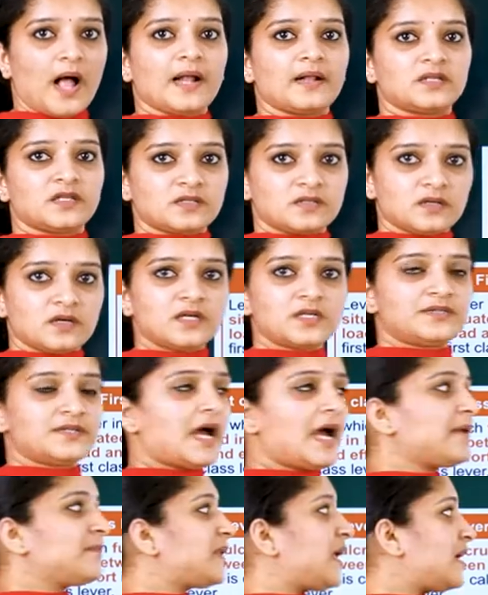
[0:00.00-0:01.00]
And the third
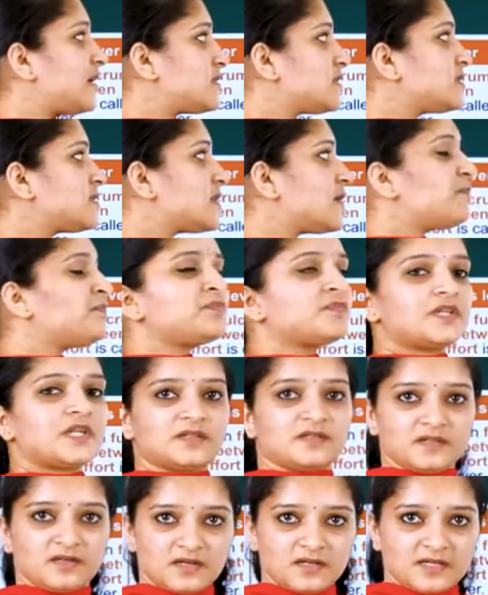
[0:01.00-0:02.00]
type, that is
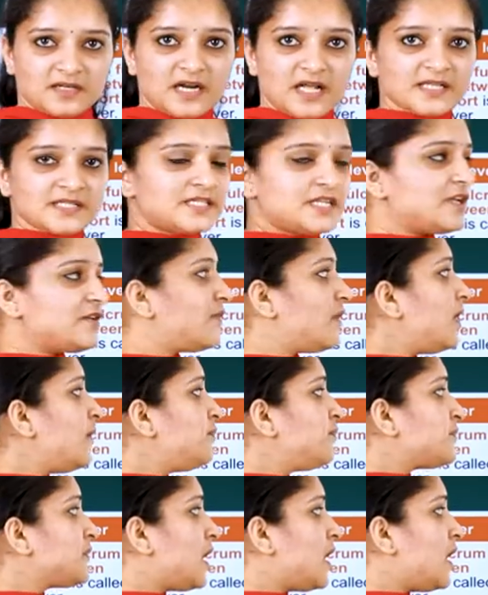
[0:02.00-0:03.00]
the third class lever,